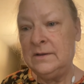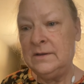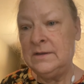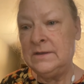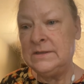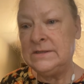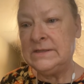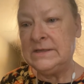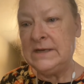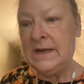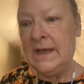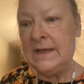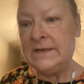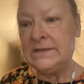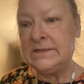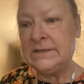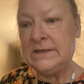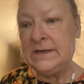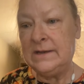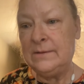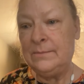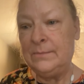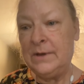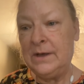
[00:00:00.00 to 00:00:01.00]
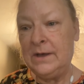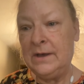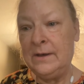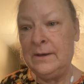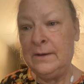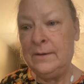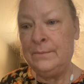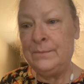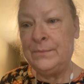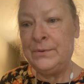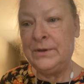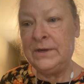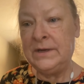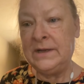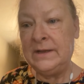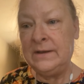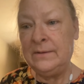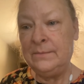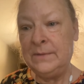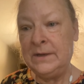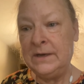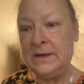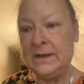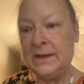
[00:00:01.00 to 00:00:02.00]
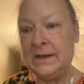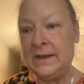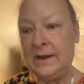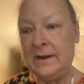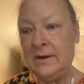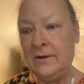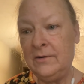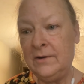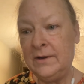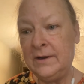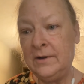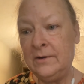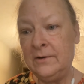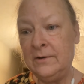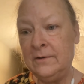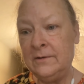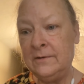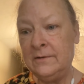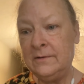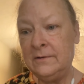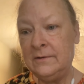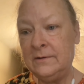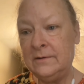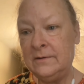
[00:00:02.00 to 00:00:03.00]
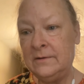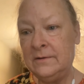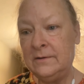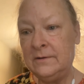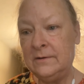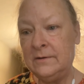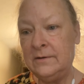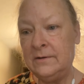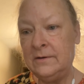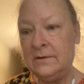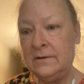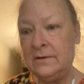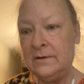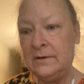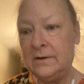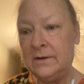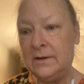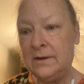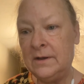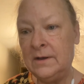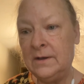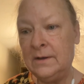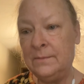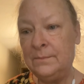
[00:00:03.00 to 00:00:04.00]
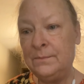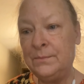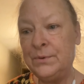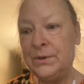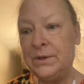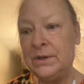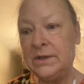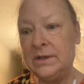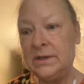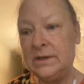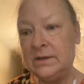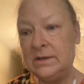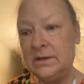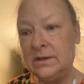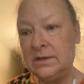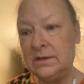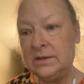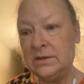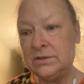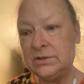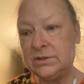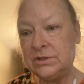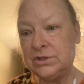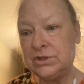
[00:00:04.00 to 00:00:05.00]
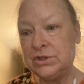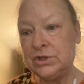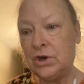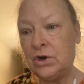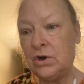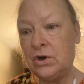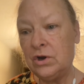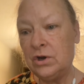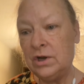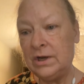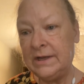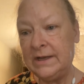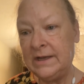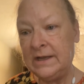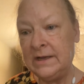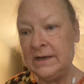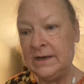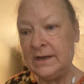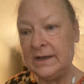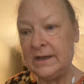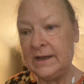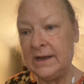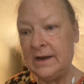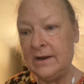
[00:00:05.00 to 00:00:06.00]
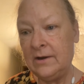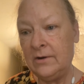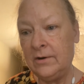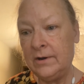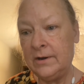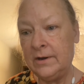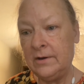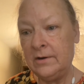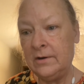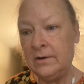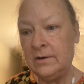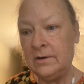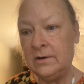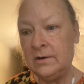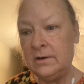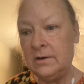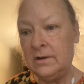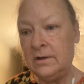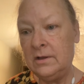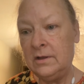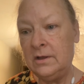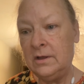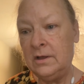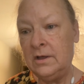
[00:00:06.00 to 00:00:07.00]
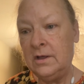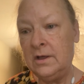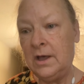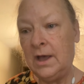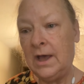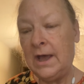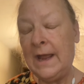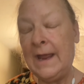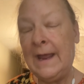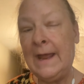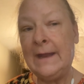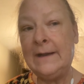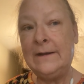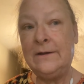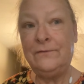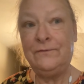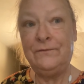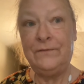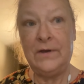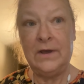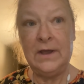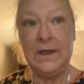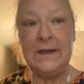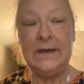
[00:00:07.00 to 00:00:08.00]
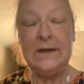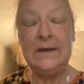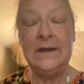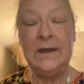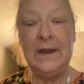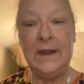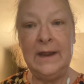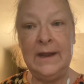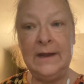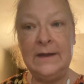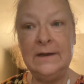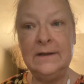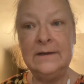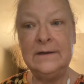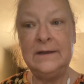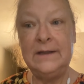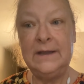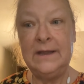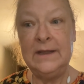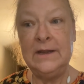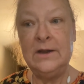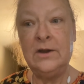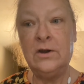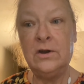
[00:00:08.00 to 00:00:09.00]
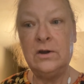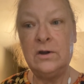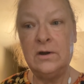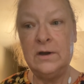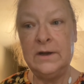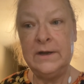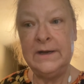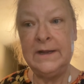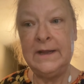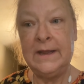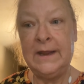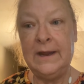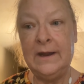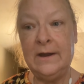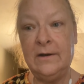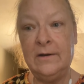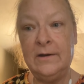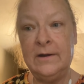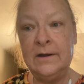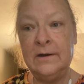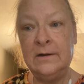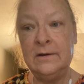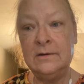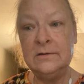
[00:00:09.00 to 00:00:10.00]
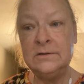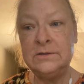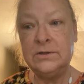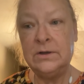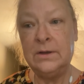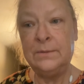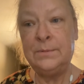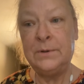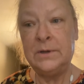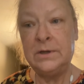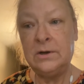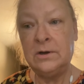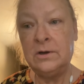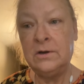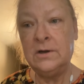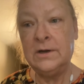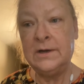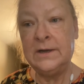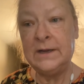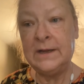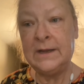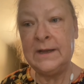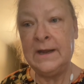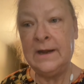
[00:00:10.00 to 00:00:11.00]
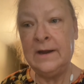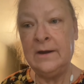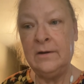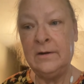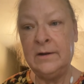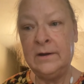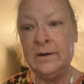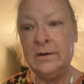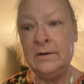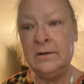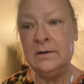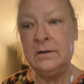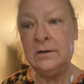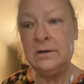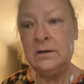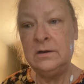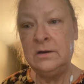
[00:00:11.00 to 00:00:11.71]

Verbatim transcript: snatched him up, put him in a carrier, um, put Charlie in a carrier. I had to fight Dana to get her in a carrier, so I put her in a carrier.